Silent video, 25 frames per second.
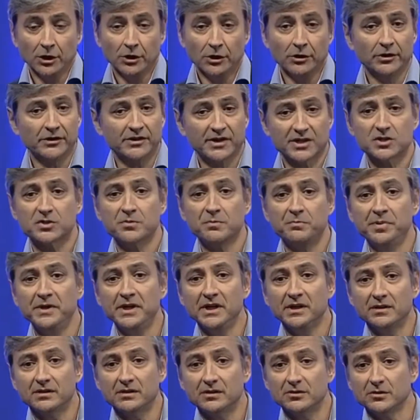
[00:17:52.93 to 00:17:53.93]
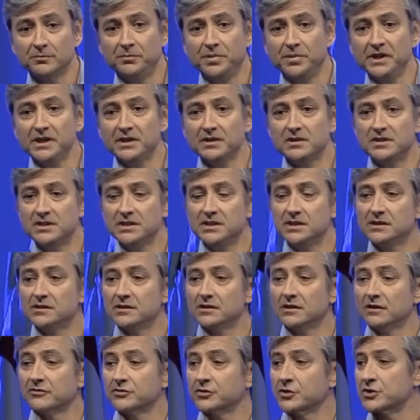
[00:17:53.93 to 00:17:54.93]
You know, there's a big
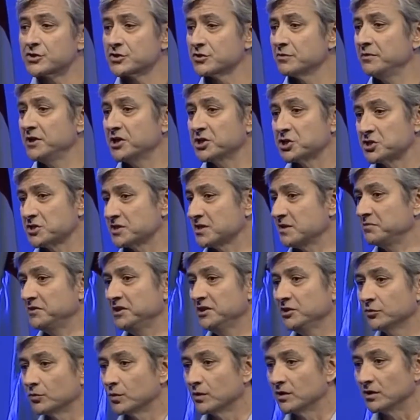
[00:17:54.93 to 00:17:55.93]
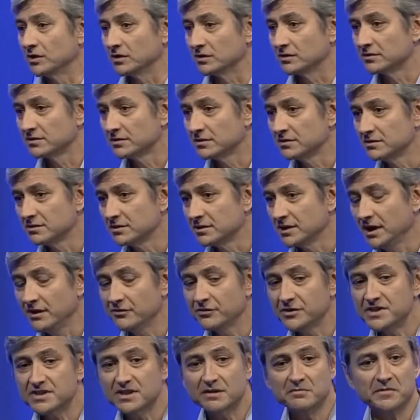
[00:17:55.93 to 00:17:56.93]
deal of transformations happening in the world.
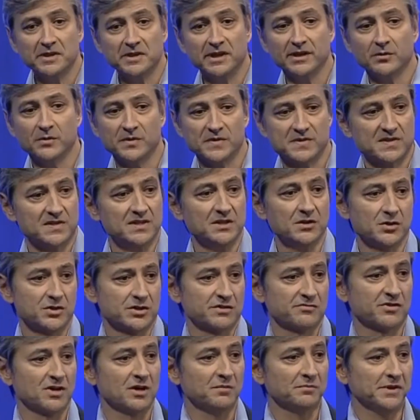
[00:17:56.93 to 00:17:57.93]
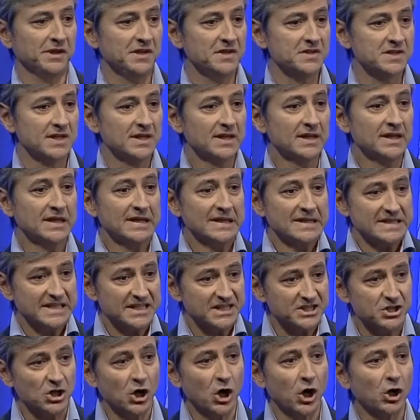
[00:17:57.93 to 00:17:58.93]
Every time meeting with CEOs of companies,
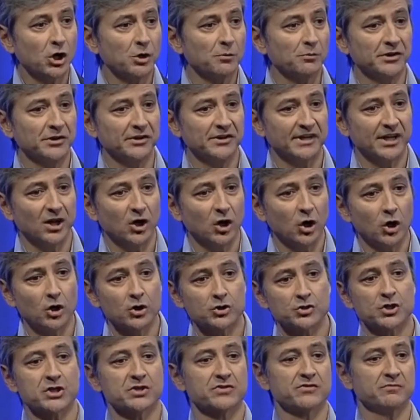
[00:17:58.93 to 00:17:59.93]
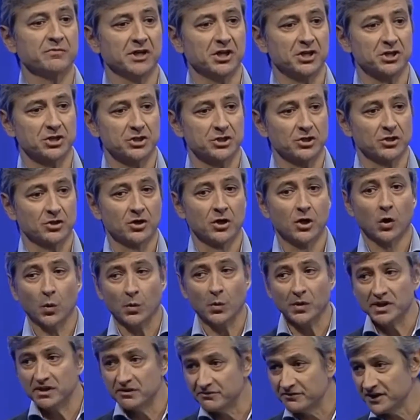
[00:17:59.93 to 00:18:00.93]
they talk about their own transformation,
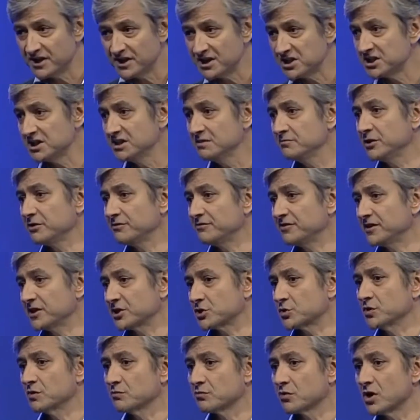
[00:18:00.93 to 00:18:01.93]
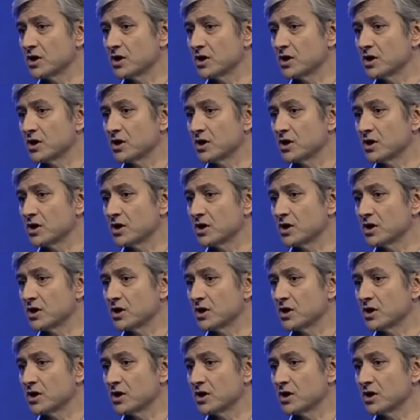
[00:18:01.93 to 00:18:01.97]
reinventing manufacturing